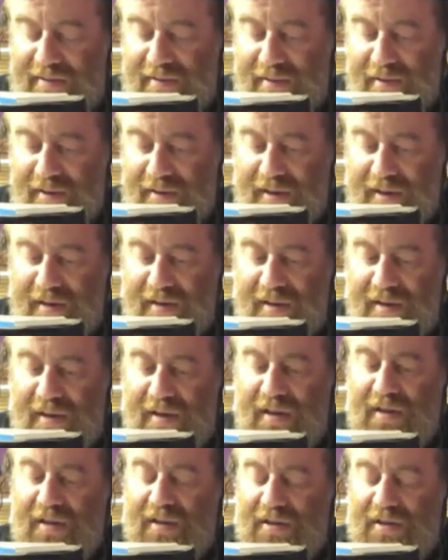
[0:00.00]
Okay,
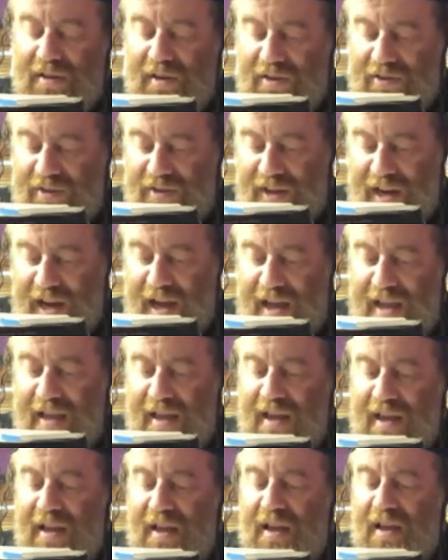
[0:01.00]
so it's dry,
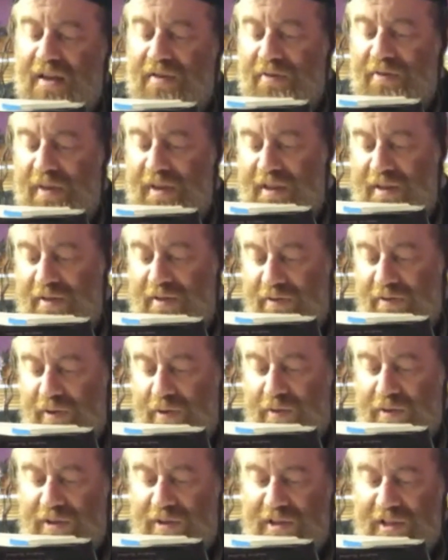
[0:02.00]
fill the
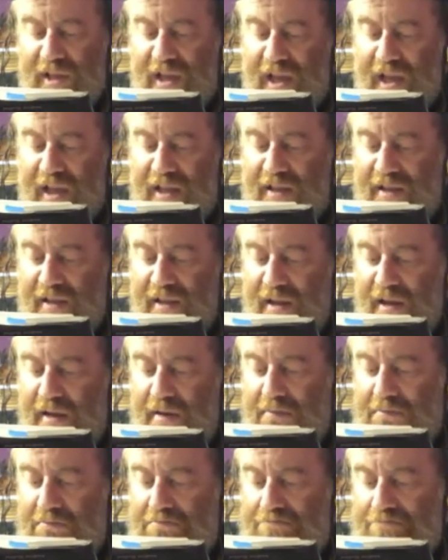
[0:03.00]
fruits, and
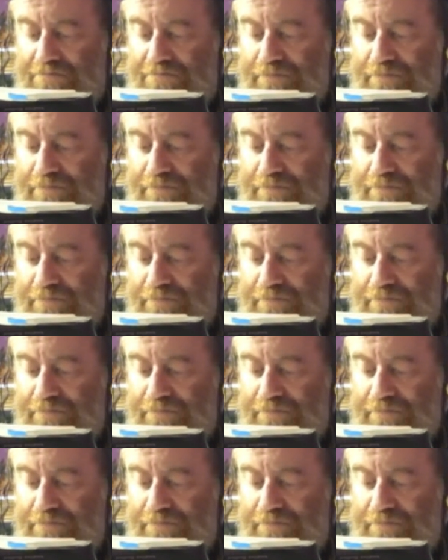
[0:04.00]
what